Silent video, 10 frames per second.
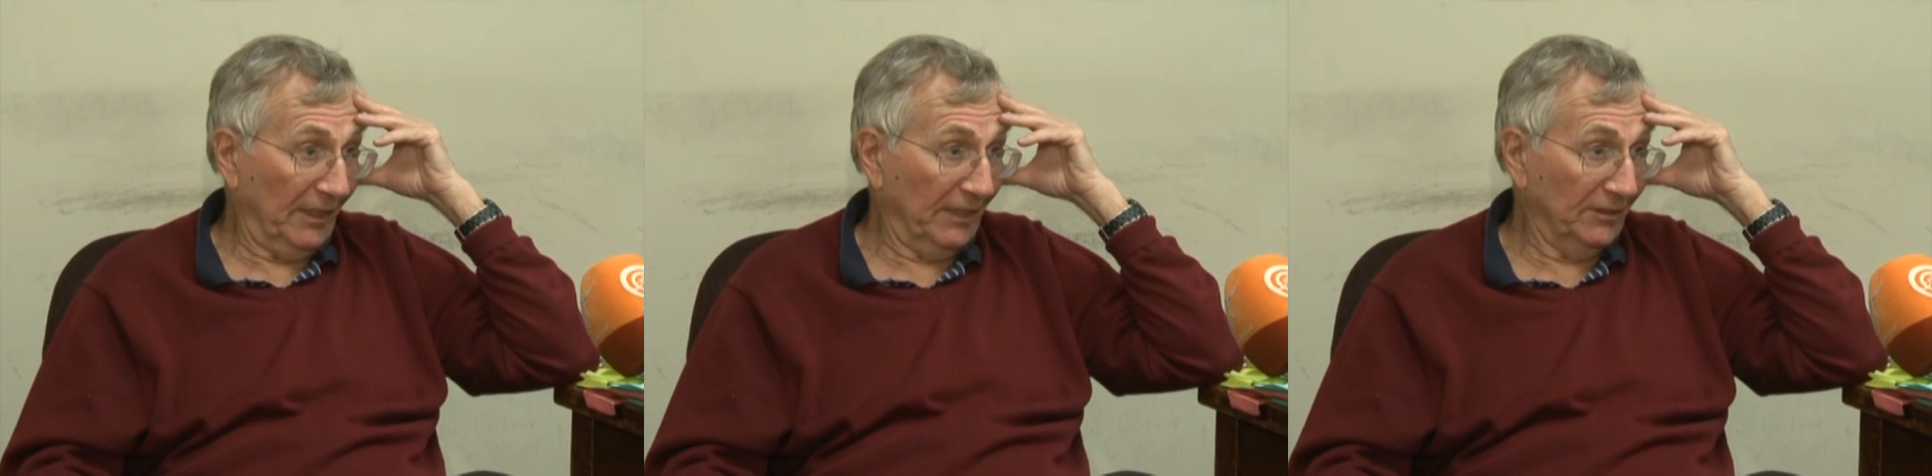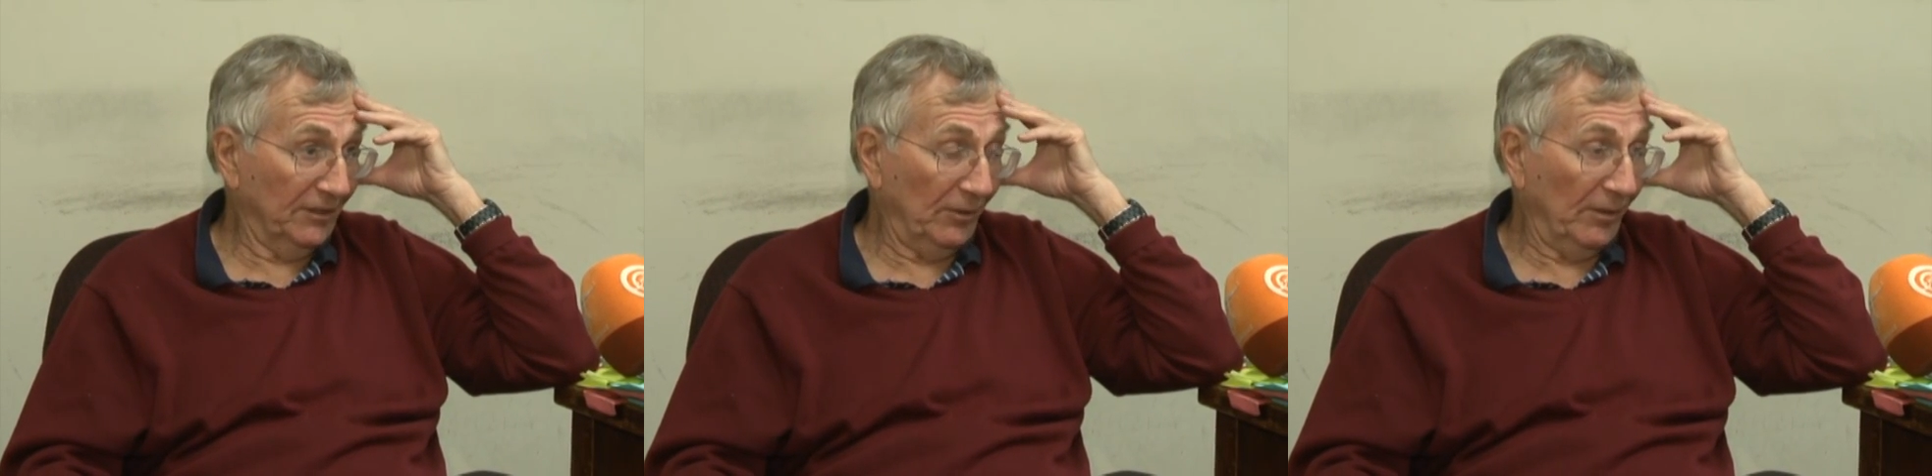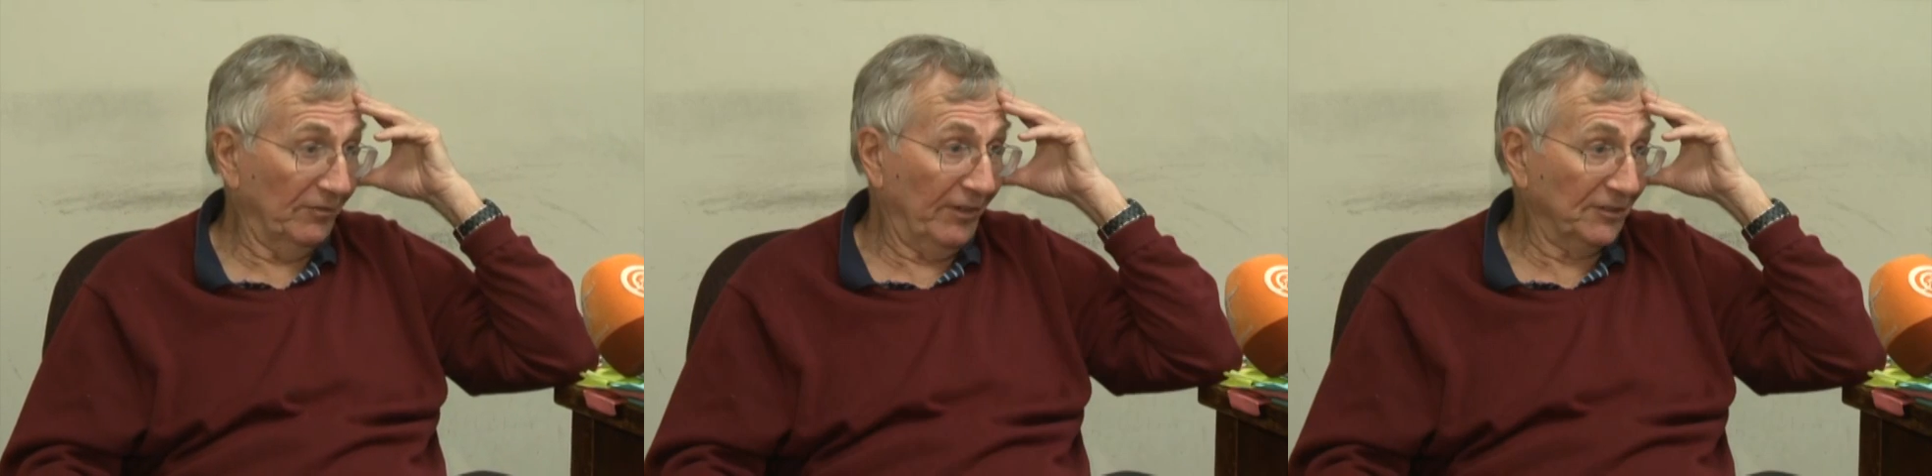I can tell you
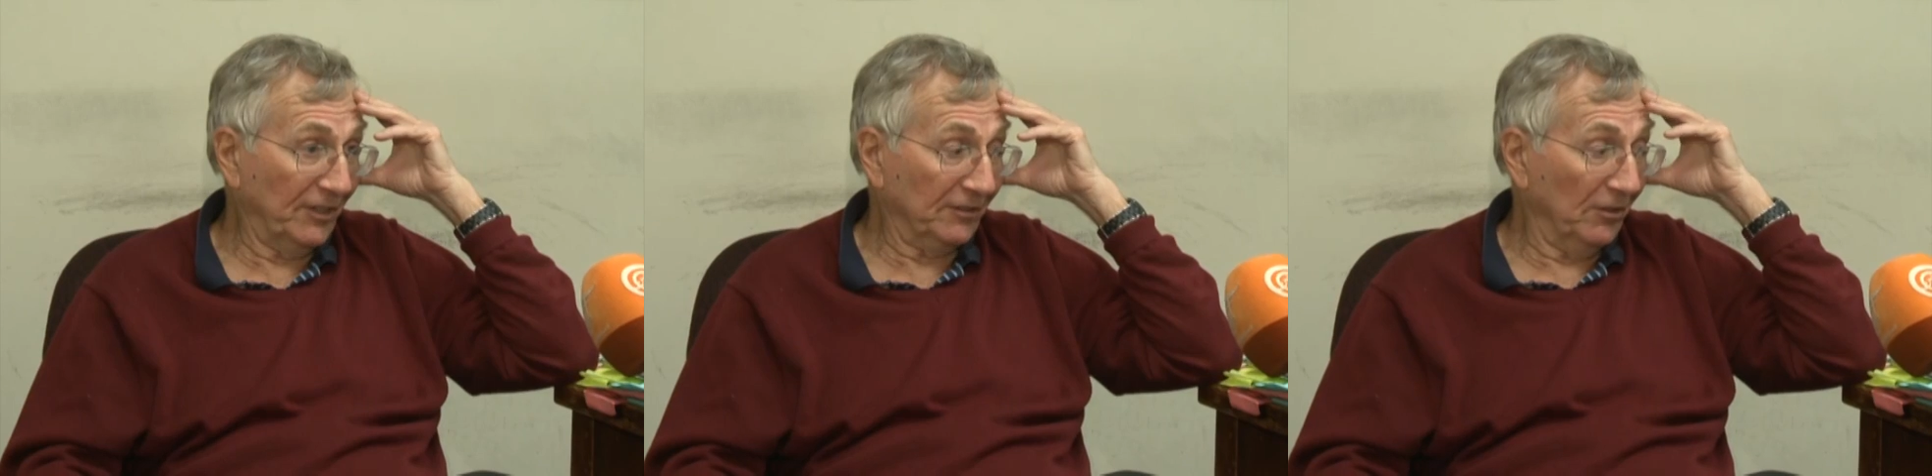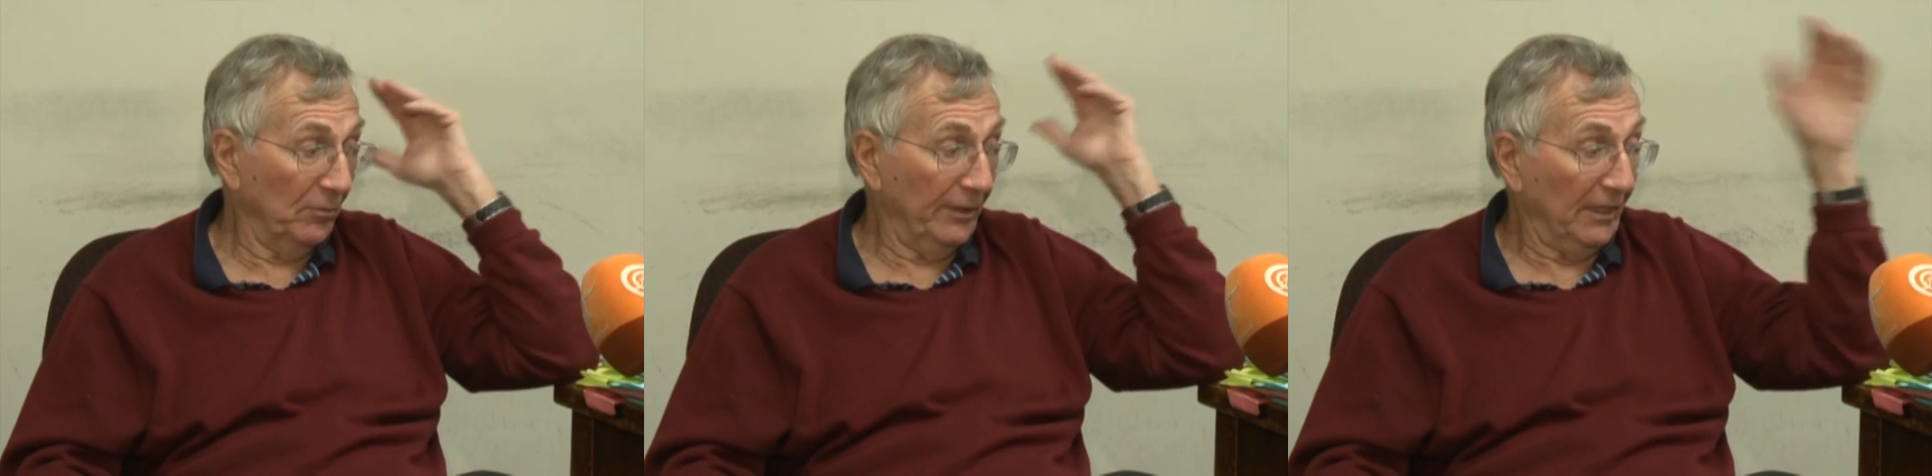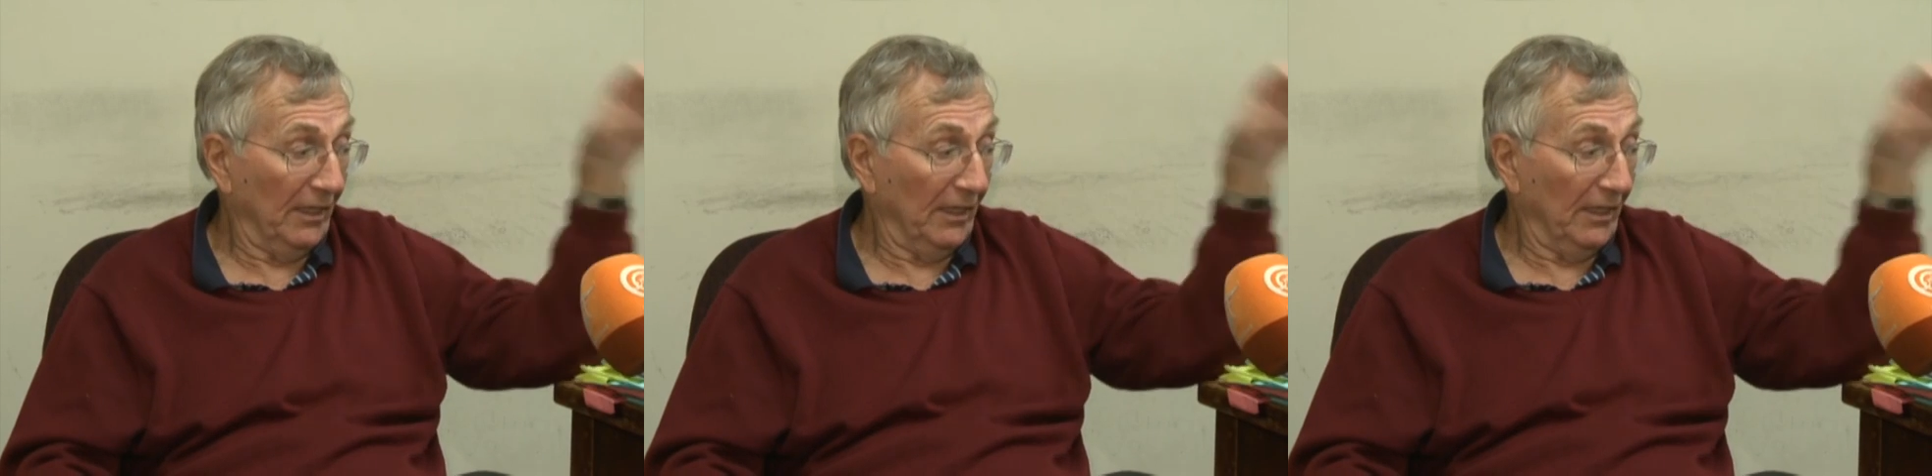I fact checked all week.